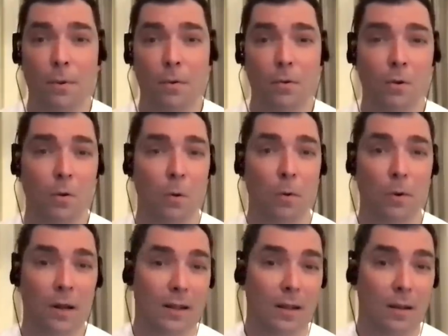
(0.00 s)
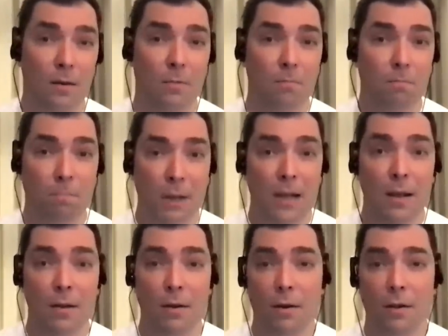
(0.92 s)
Who knew we were going to be
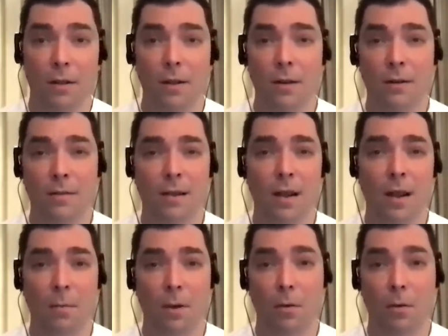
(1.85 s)
here in a year's time?